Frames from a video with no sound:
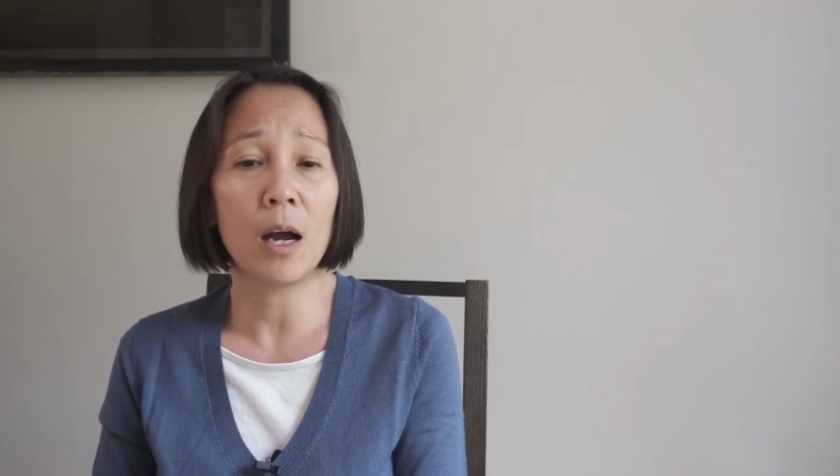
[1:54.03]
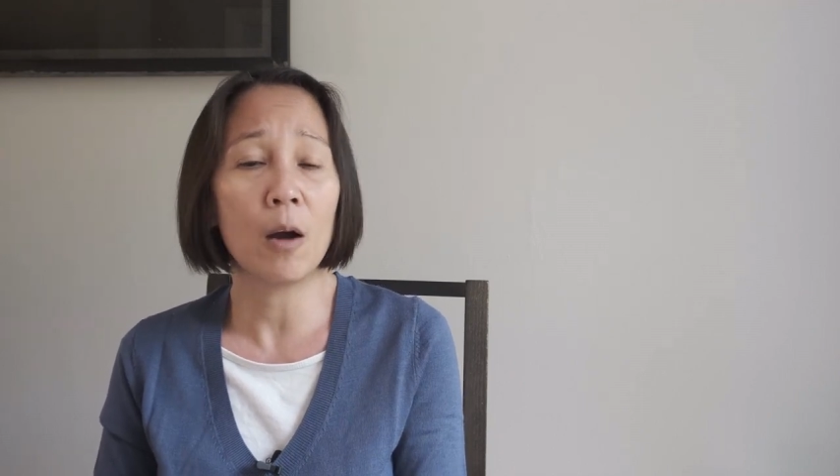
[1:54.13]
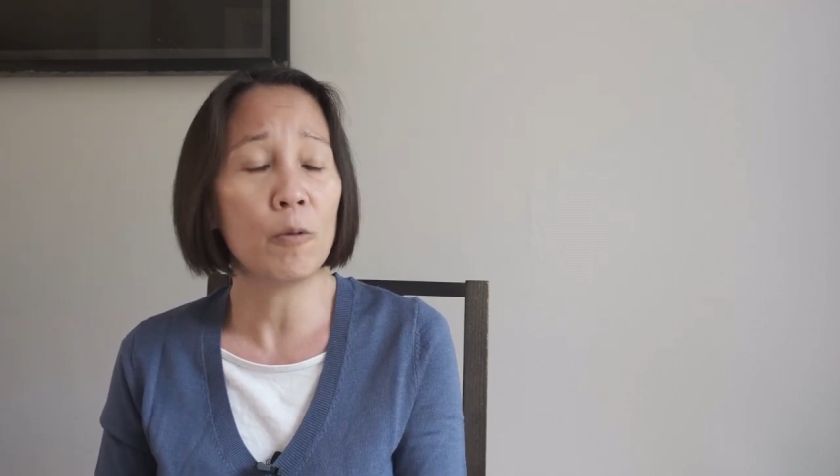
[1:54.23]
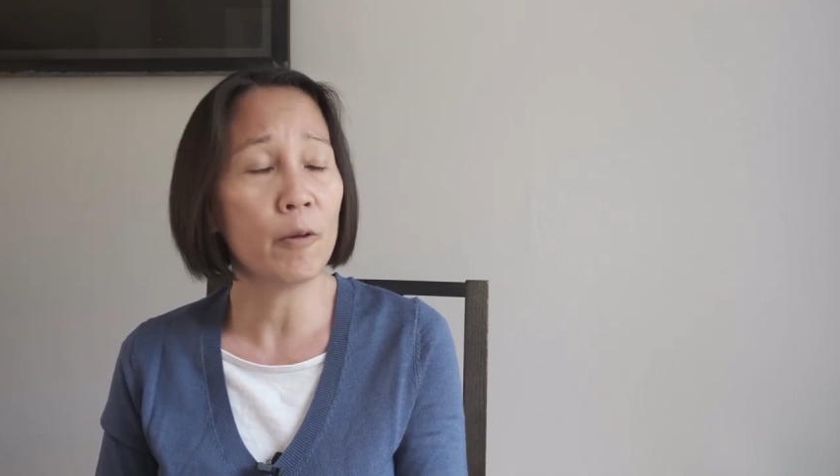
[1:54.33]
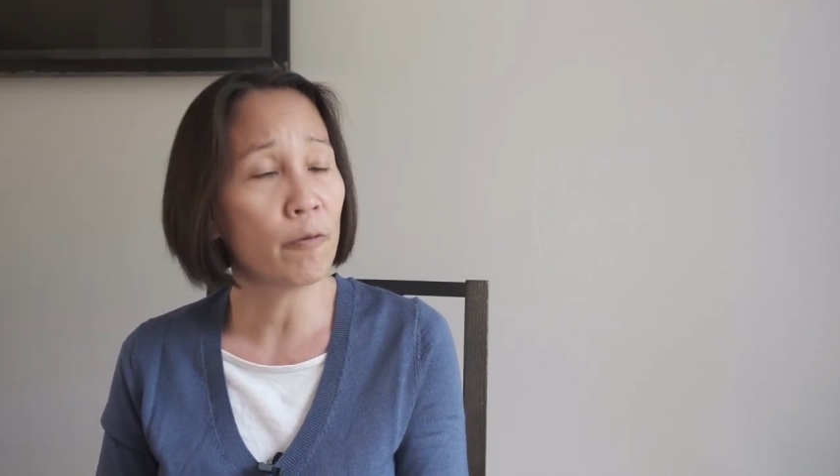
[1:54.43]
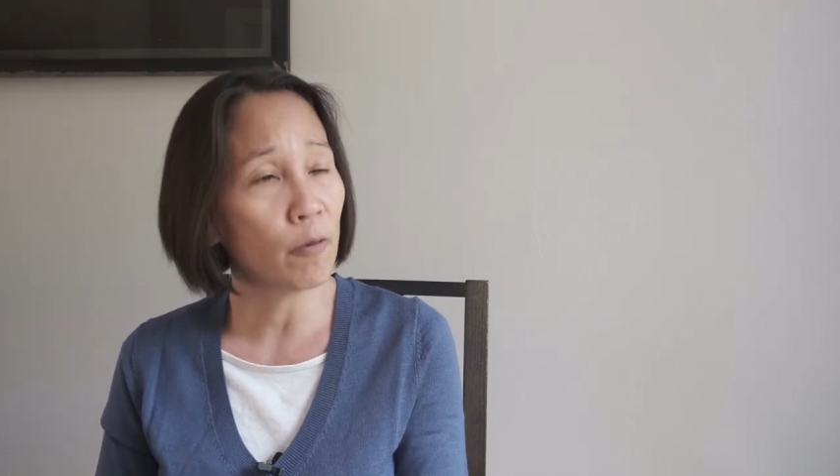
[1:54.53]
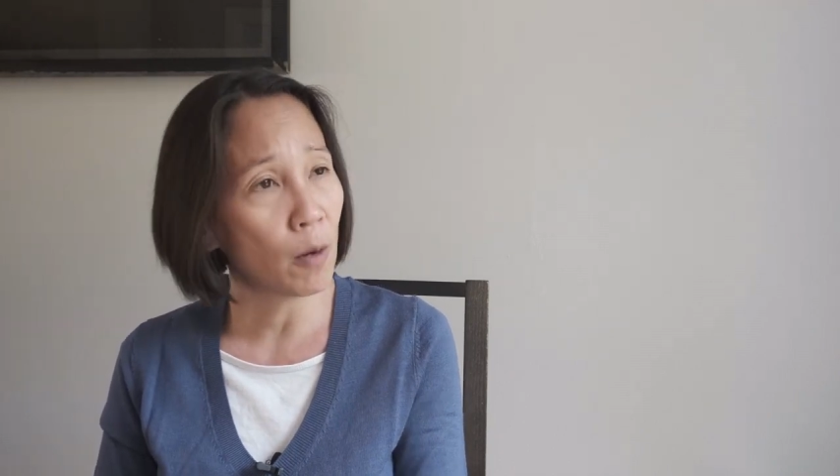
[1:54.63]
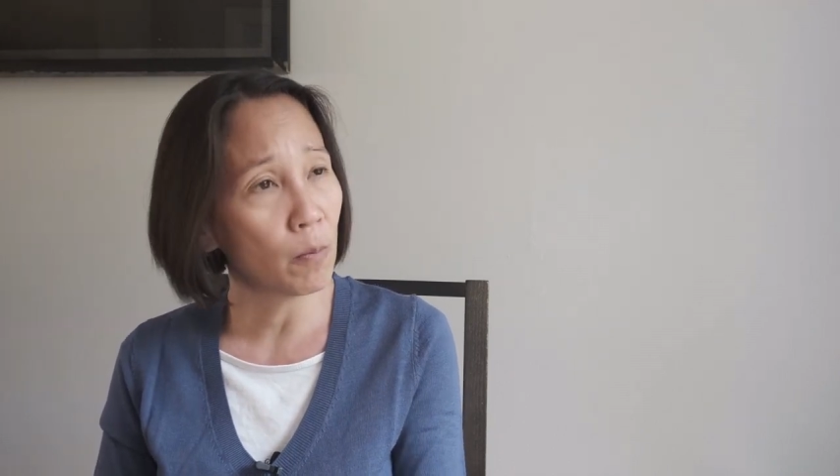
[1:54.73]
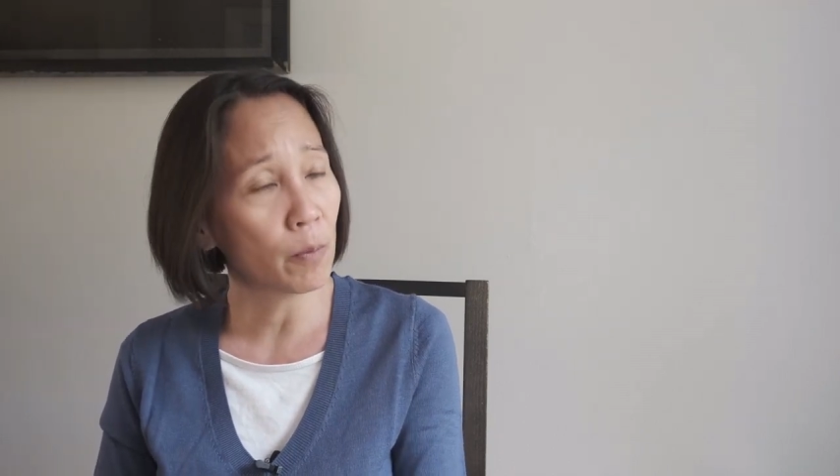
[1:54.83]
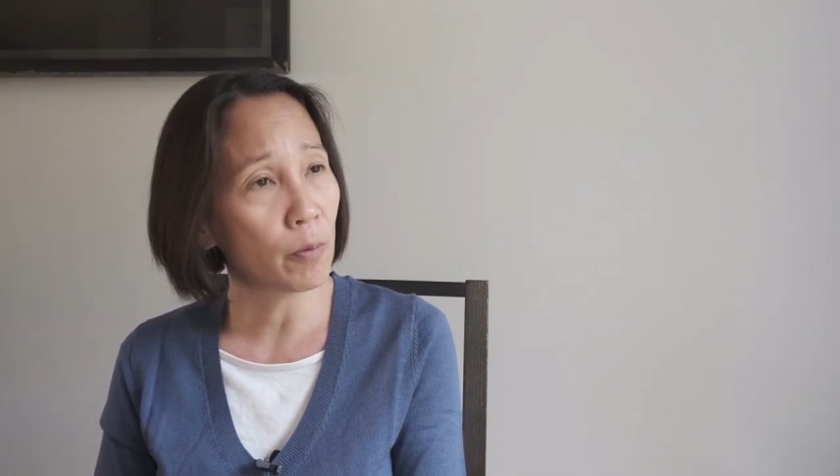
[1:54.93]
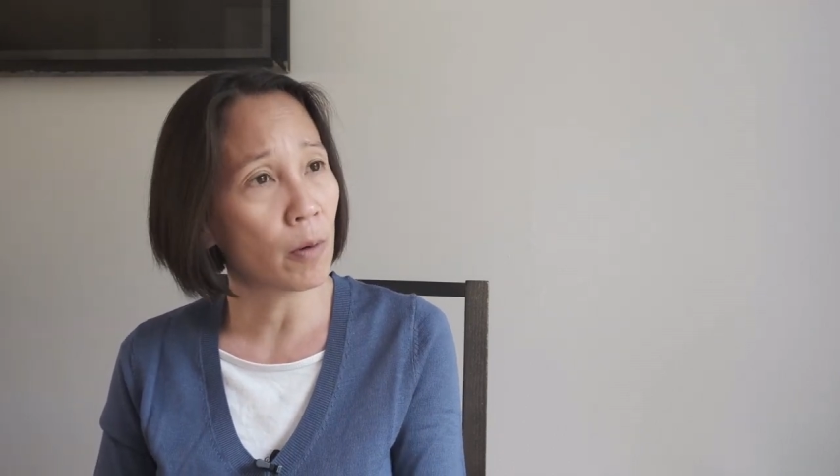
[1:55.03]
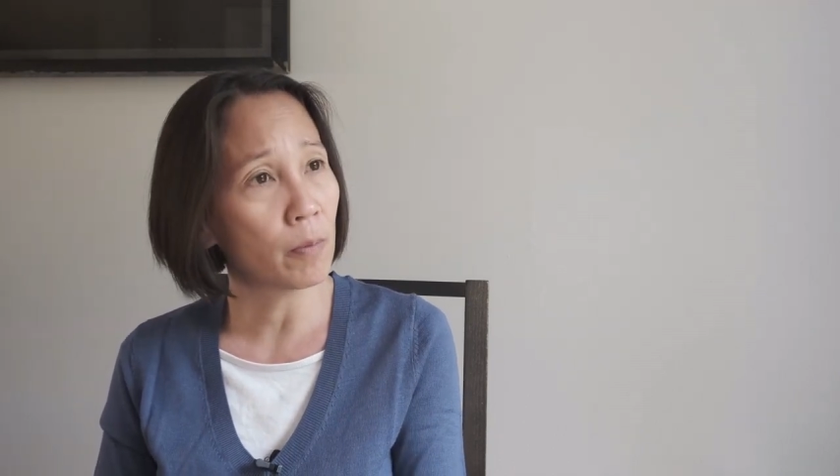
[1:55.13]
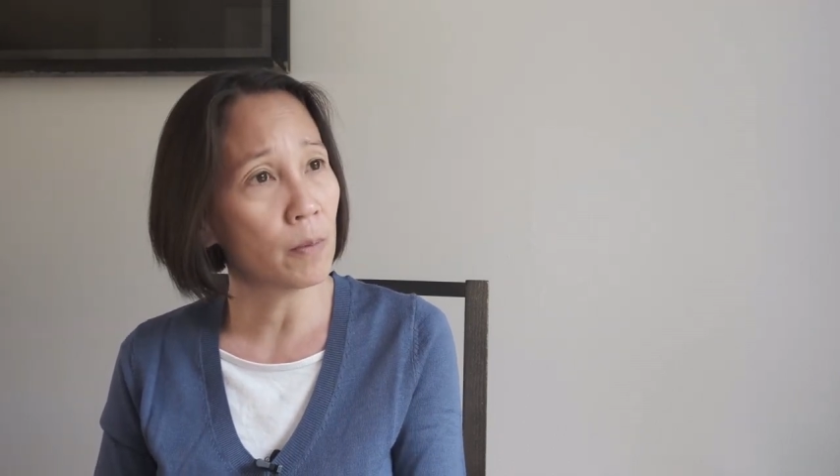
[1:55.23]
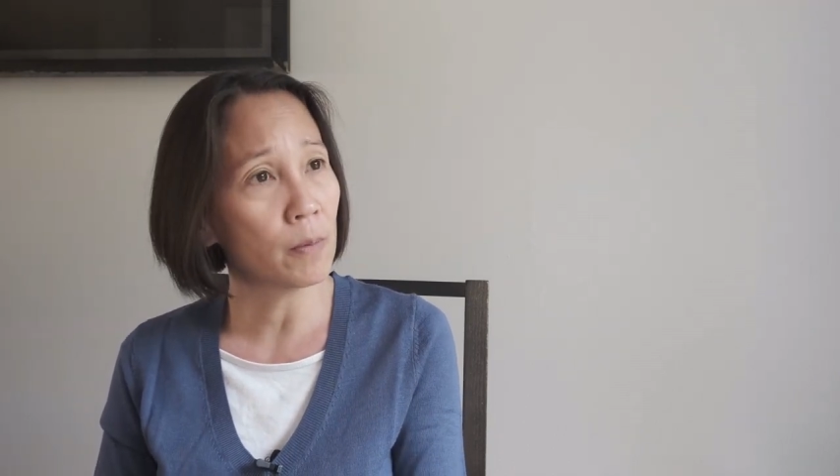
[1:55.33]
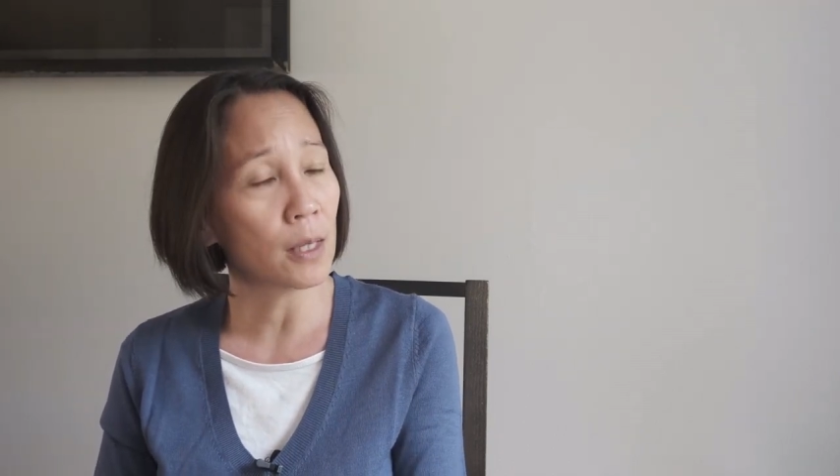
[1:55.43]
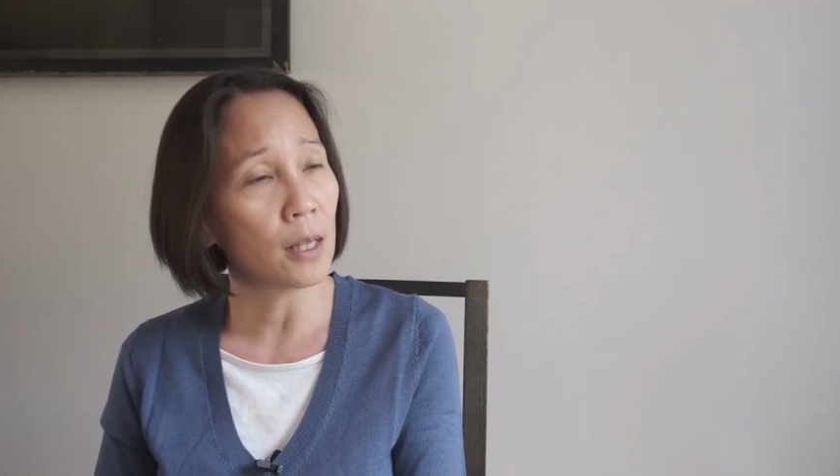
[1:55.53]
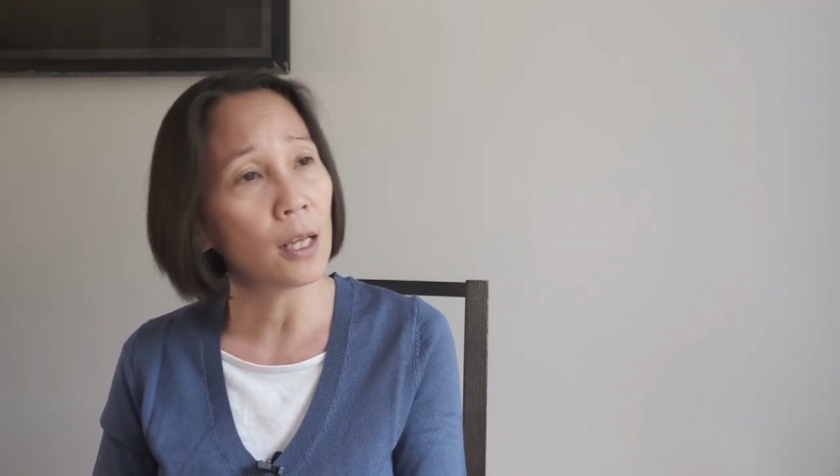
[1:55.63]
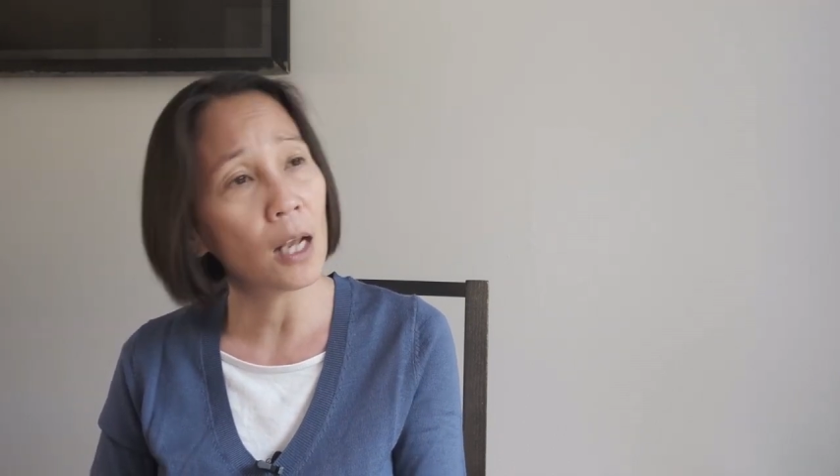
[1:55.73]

how we frame the problems and then